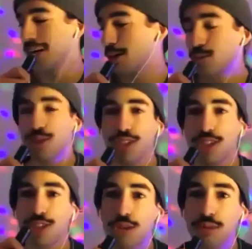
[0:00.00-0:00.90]
that
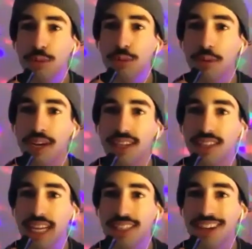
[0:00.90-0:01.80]
word. YouTube's pretty
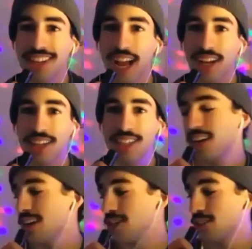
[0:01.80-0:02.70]
strict on that. Shout out
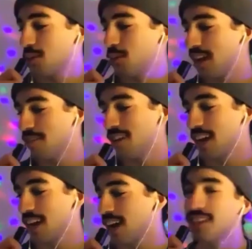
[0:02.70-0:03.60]
YouTube, yeah. we love you
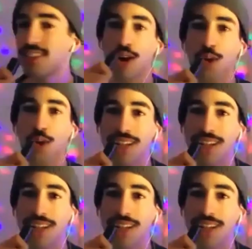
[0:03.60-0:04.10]
guys. Can't we love you,